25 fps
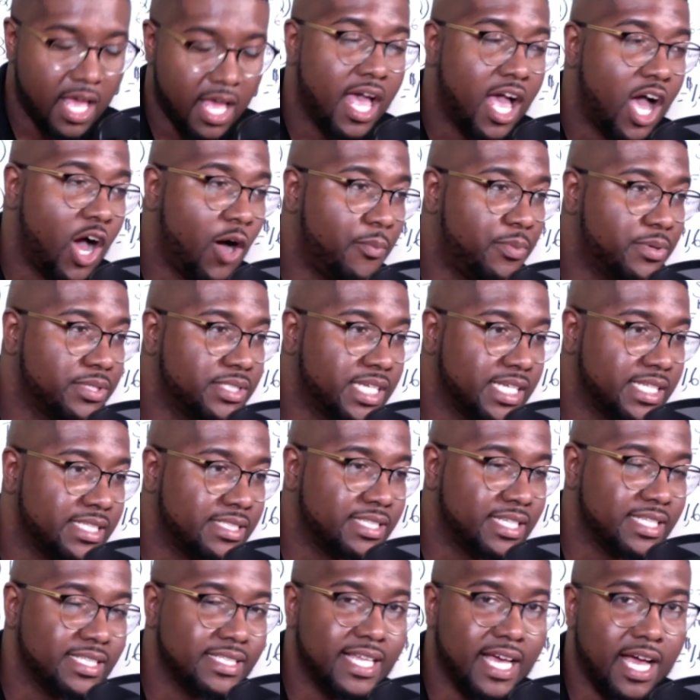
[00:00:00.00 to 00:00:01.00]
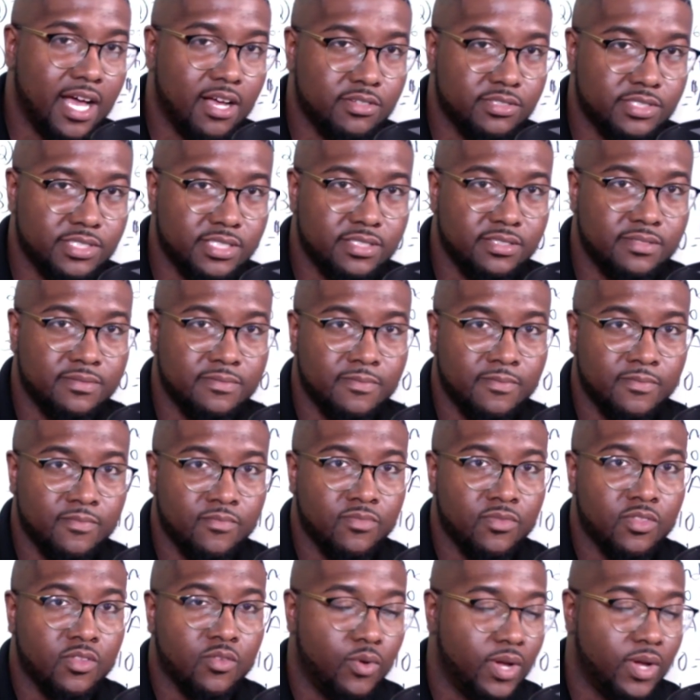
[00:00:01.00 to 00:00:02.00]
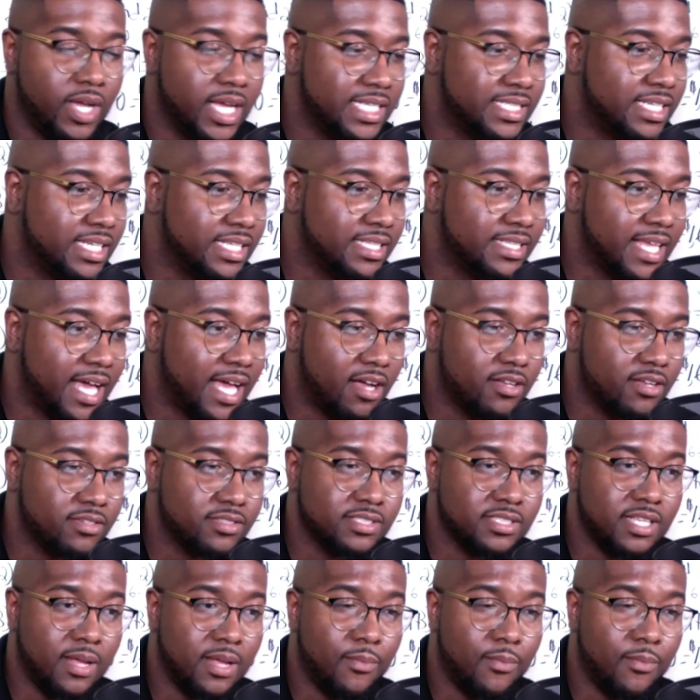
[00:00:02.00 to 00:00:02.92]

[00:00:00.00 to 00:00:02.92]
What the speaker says: Help us hit 10,000. We hit 10,000.